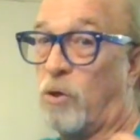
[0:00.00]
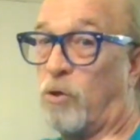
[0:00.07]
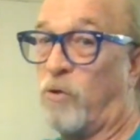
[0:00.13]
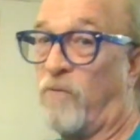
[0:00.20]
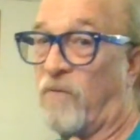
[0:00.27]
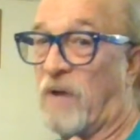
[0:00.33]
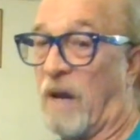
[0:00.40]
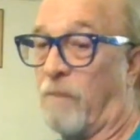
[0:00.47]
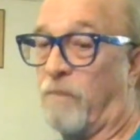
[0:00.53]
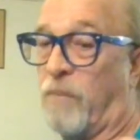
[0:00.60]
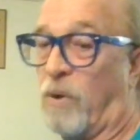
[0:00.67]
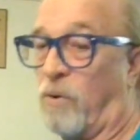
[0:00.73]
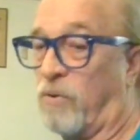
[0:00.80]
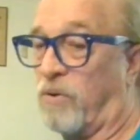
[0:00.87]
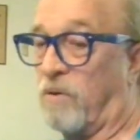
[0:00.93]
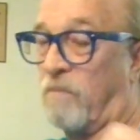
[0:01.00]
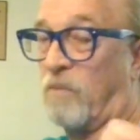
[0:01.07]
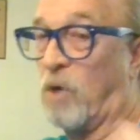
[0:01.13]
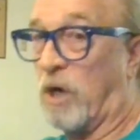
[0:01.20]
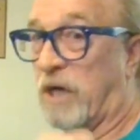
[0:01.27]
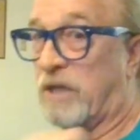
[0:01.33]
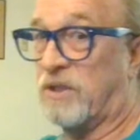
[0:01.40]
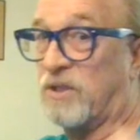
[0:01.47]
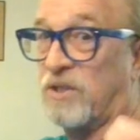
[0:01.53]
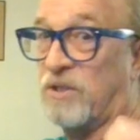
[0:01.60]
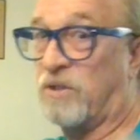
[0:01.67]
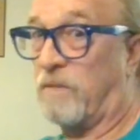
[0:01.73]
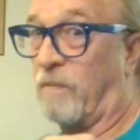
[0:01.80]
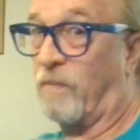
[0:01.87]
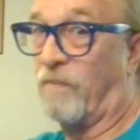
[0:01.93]
You've got both guns
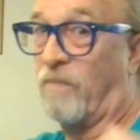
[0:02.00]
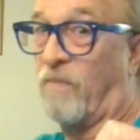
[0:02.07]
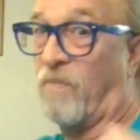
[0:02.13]
to